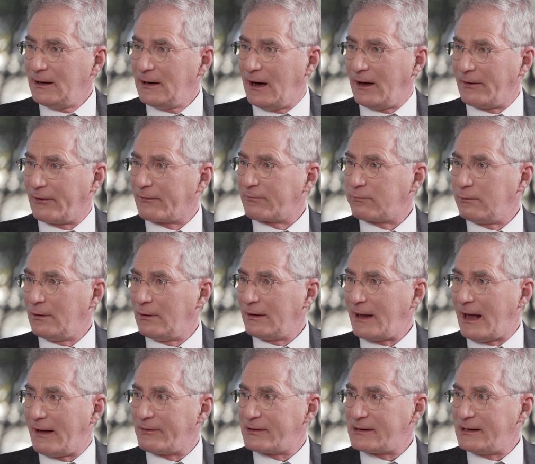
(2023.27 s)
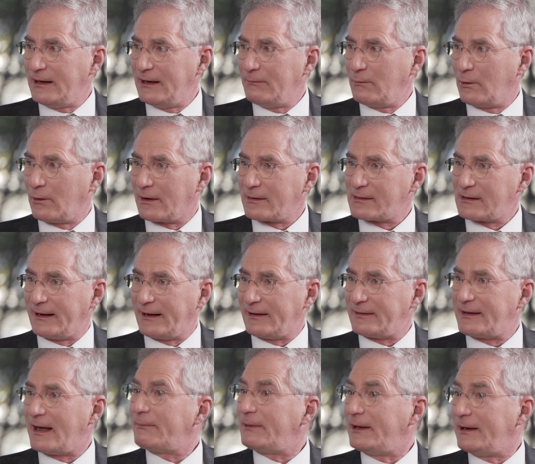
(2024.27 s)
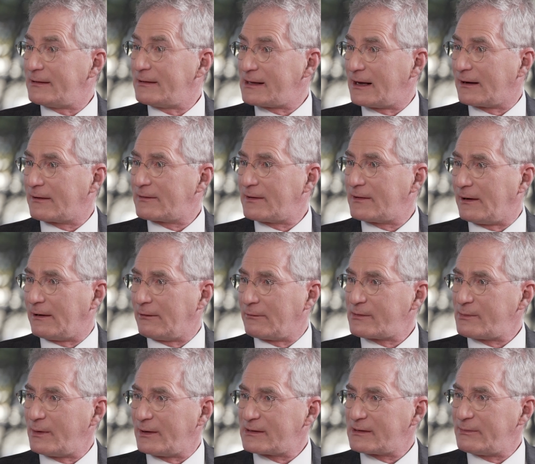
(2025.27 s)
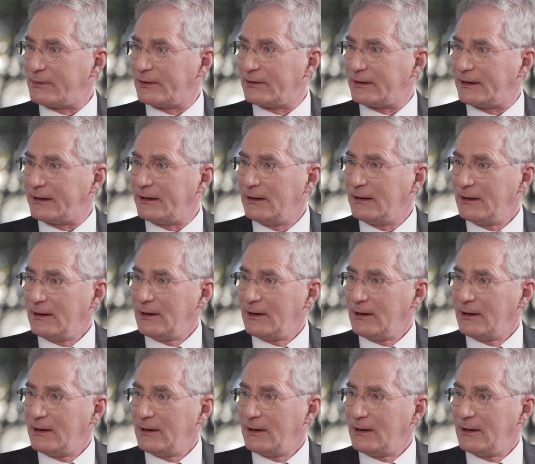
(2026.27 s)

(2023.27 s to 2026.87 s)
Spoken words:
Others will see it more as like a deputy secretary responsibility.